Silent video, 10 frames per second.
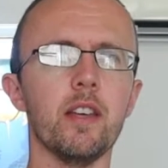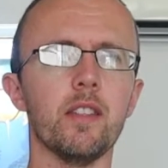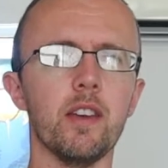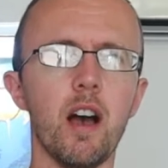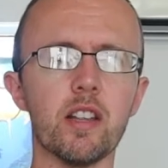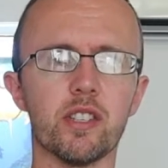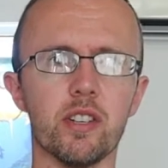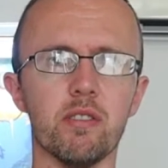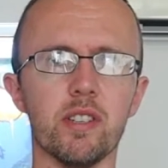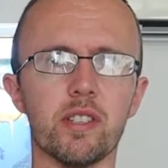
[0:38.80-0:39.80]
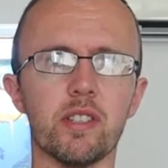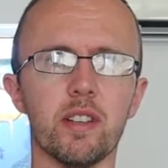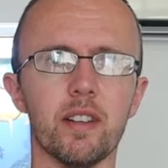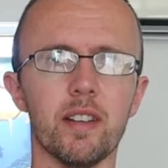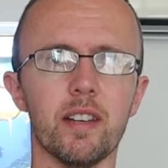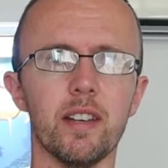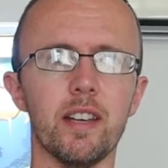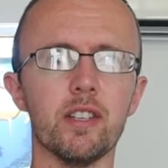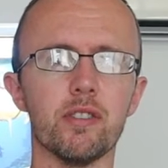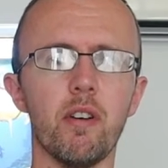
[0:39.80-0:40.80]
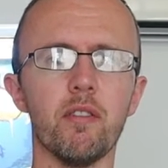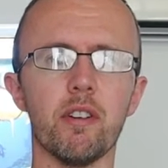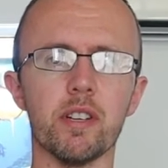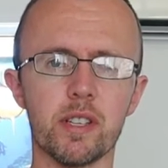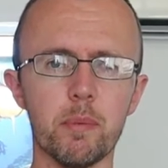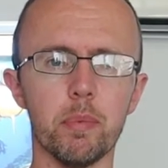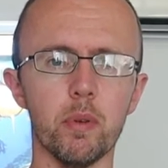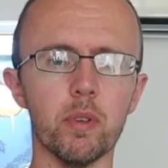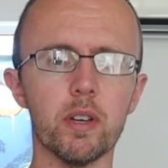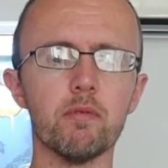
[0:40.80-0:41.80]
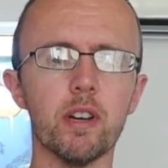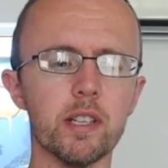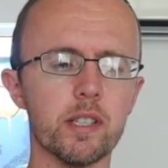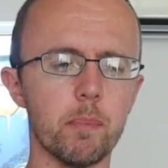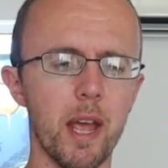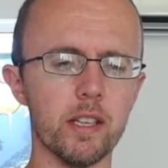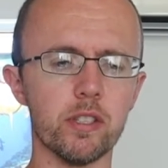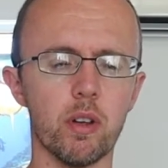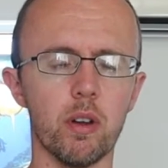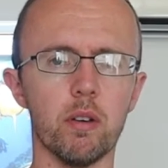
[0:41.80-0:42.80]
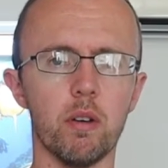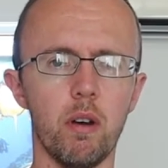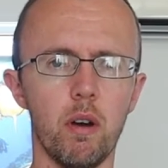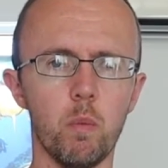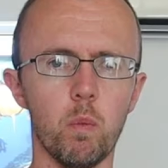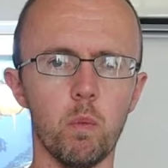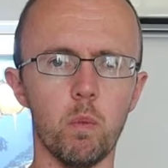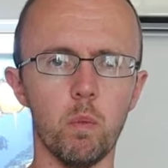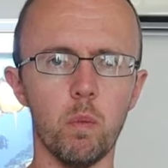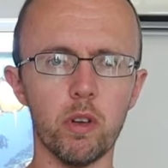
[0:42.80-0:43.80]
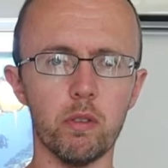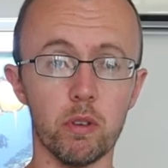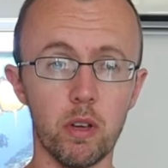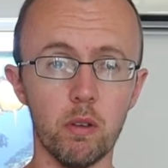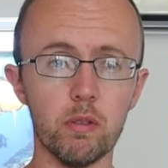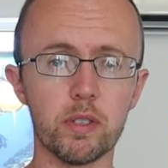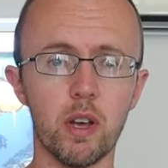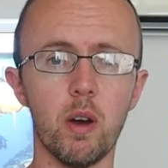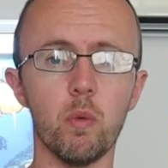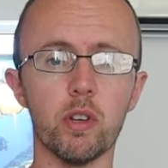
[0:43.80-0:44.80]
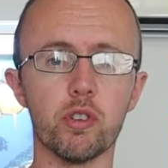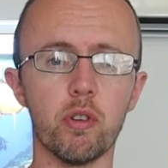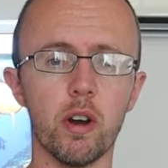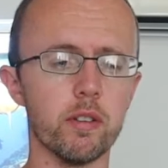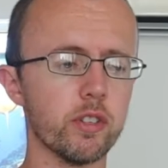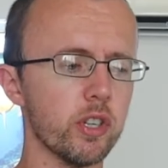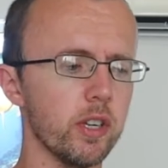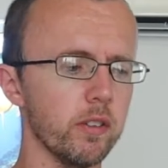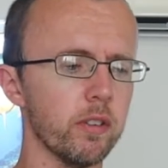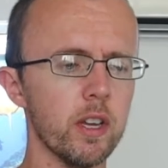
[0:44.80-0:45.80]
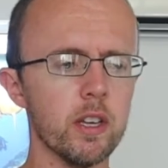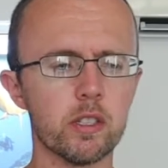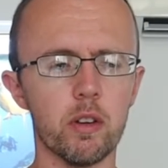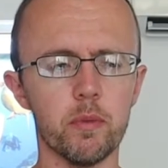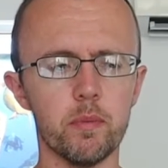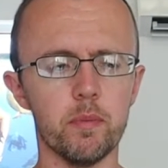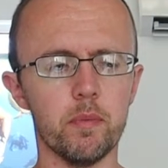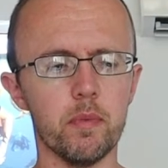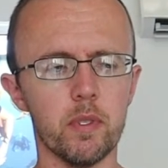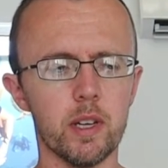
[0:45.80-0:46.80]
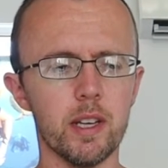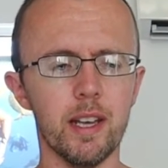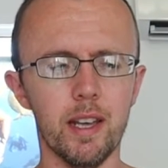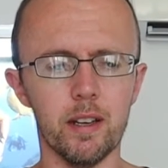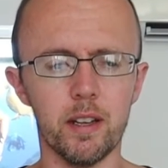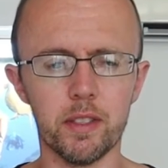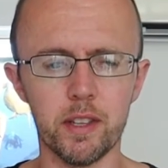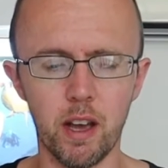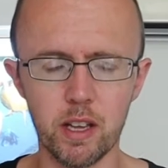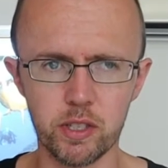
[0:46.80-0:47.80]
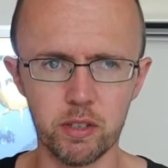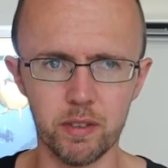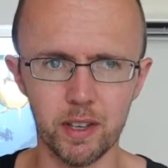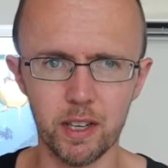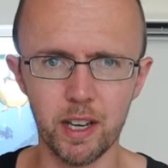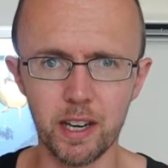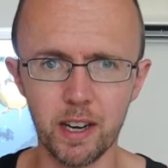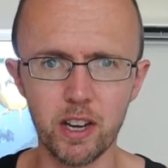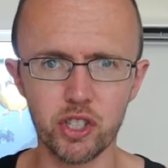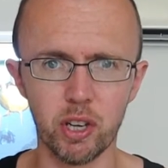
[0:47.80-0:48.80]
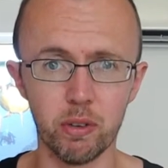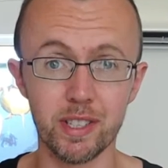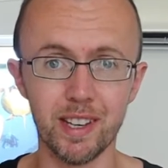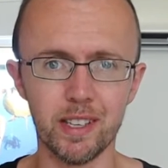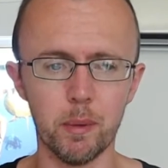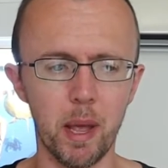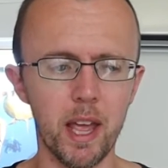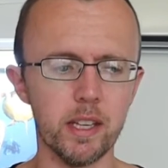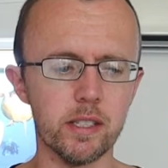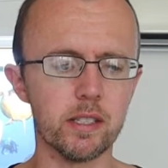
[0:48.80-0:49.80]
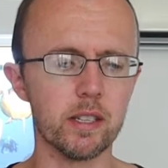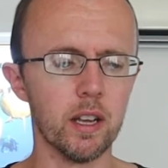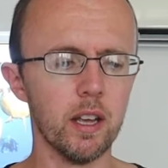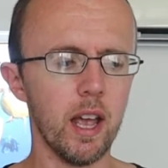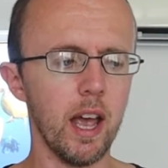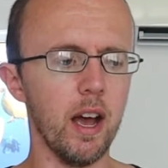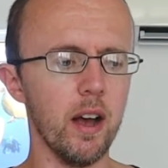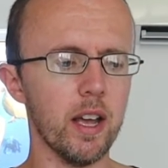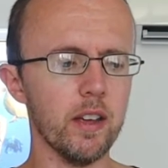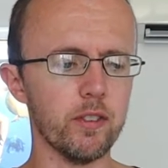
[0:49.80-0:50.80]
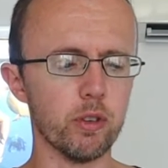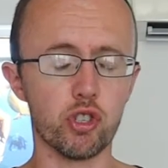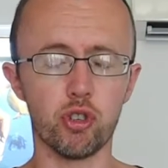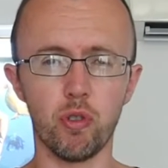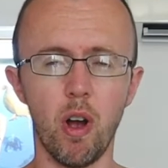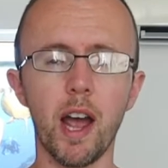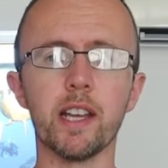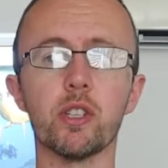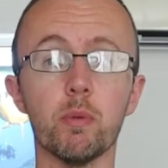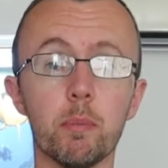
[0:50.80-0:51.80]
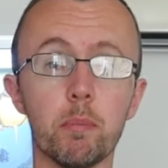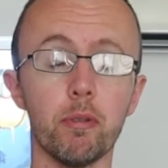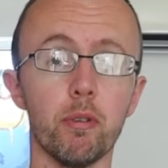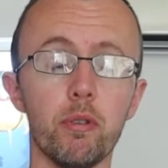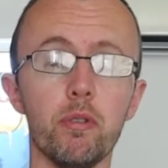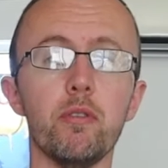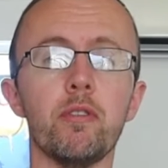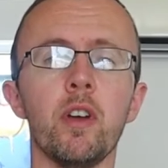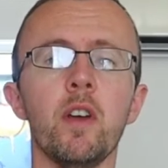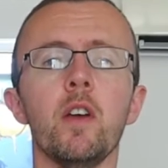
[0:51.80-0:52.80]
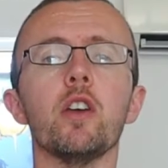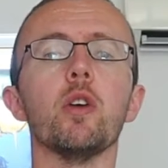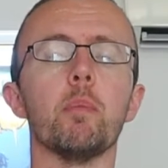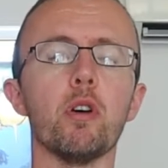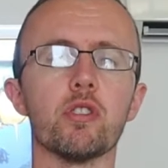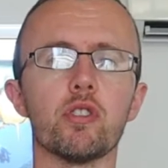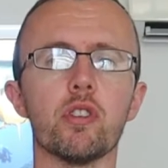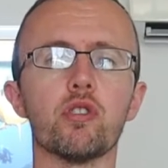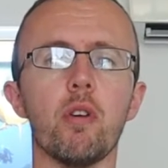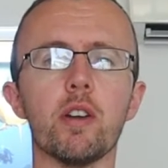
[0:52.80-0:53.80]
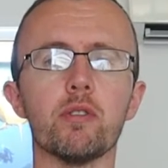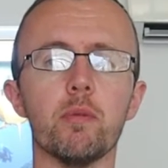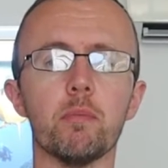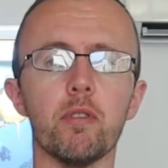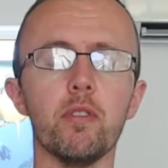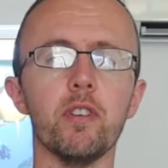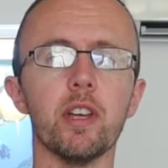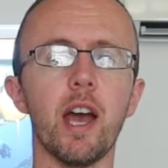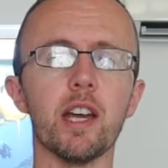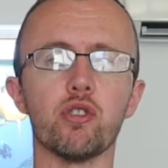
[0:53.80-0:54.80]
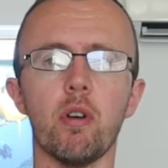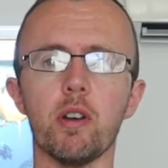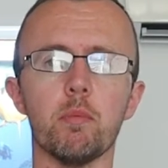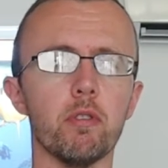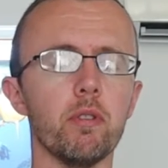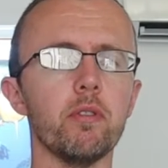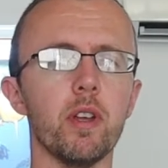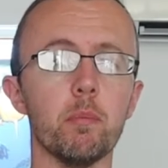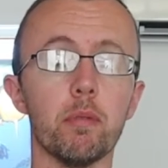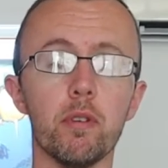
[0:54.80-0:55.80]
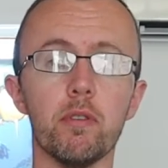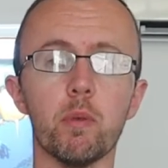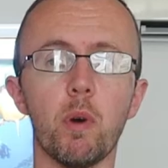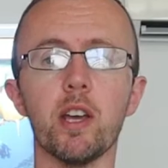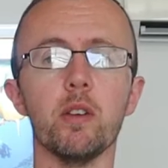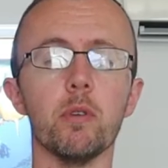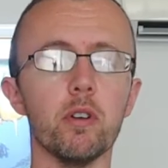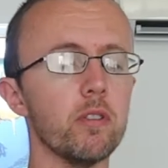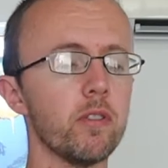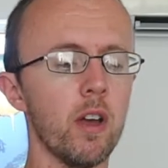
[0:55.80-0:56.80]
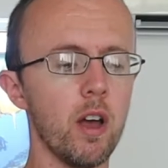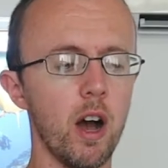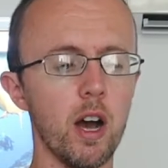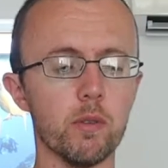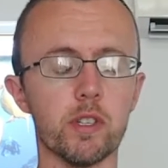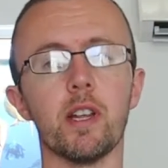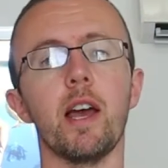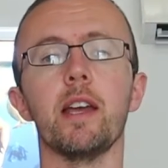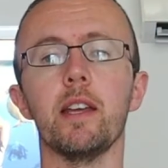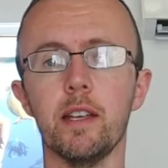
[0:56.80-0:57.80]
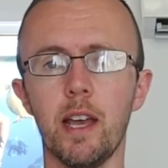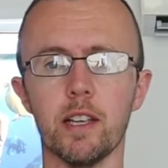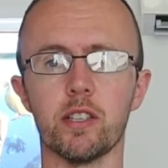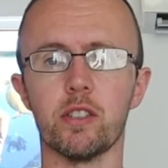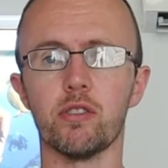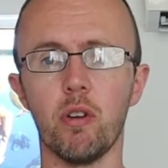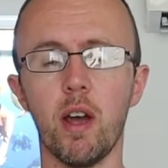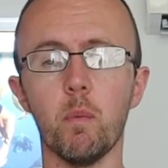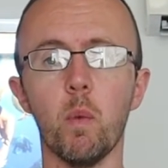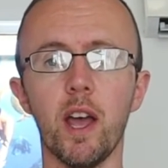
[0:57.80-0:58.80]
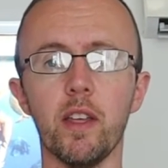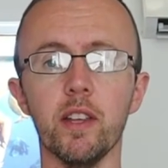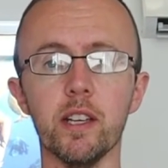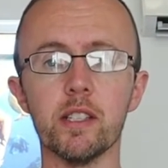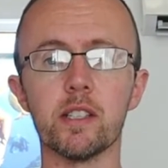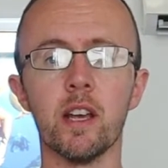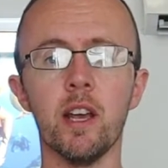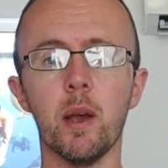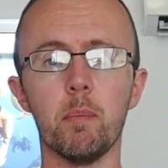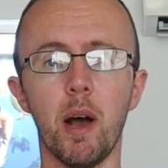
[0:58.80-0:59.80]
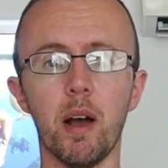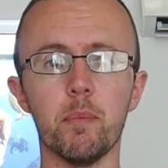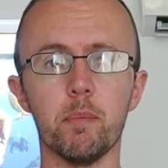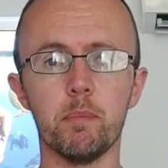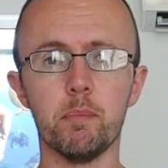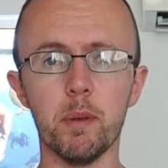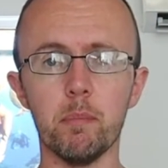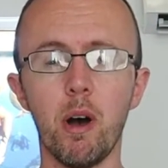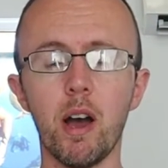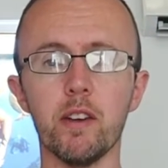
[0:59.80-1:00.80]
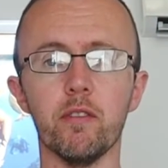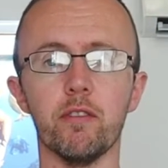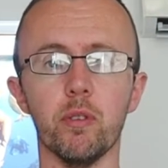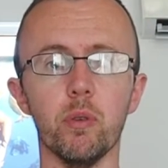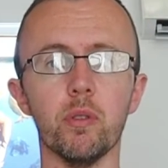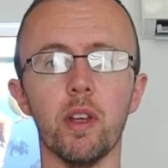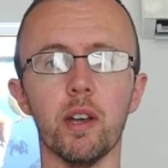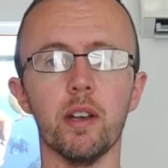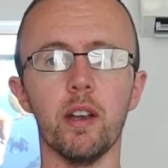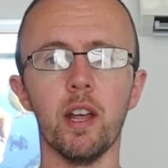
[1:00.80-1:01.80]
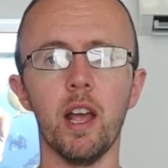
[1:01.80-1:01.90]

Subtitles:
the answer is not very simple. It really depends on what your goals are, what you're trying to achieve. So the answer in a nutshell is it depends. If you're trying to improve your posture, trying to improve your gait, trying to improve the way you move, I would say yes, try and wear these, but be mindful that